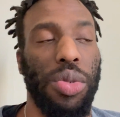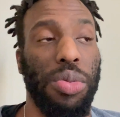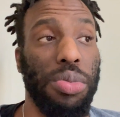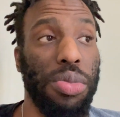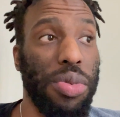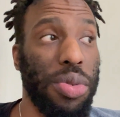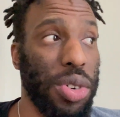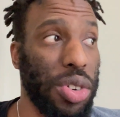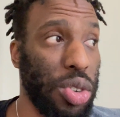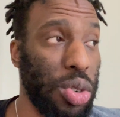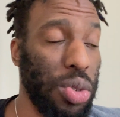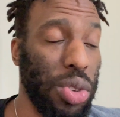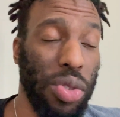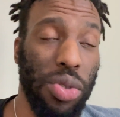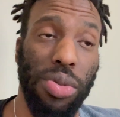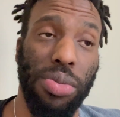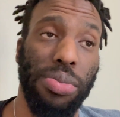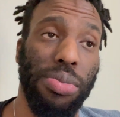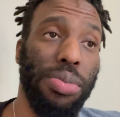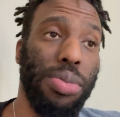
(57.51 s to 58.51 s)
before she was
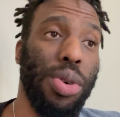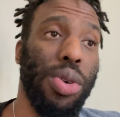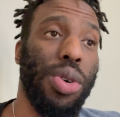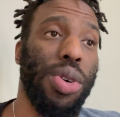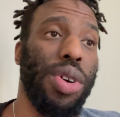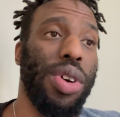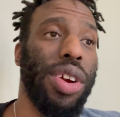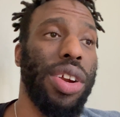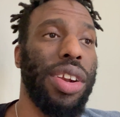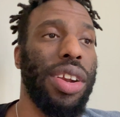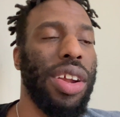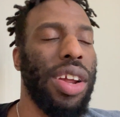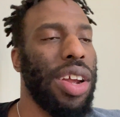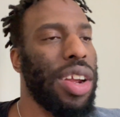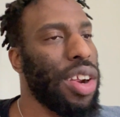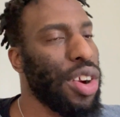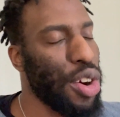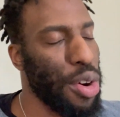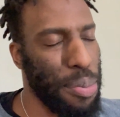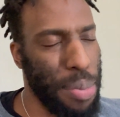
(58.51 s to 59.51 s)
even born,
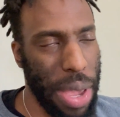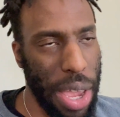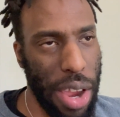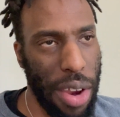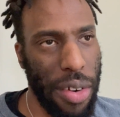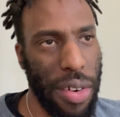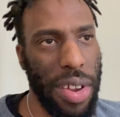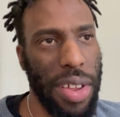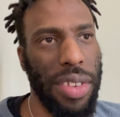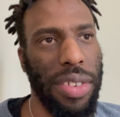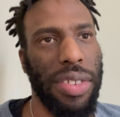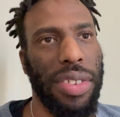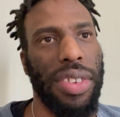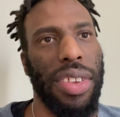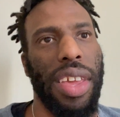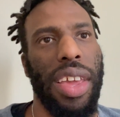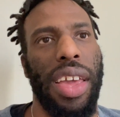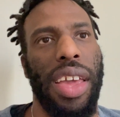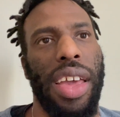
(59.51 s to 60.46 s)
her parents,